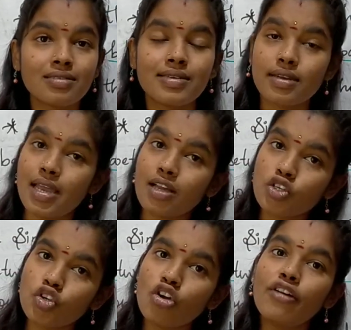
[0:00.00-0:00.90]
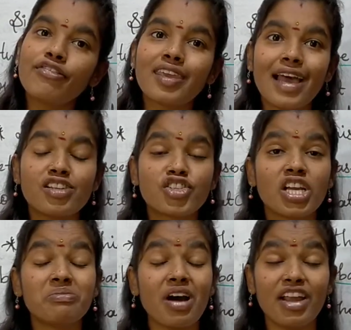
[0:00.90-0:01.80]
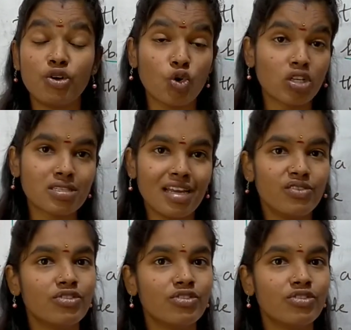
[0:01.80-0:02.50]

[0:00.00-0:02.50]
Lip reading: the reaction of calcium hydroxide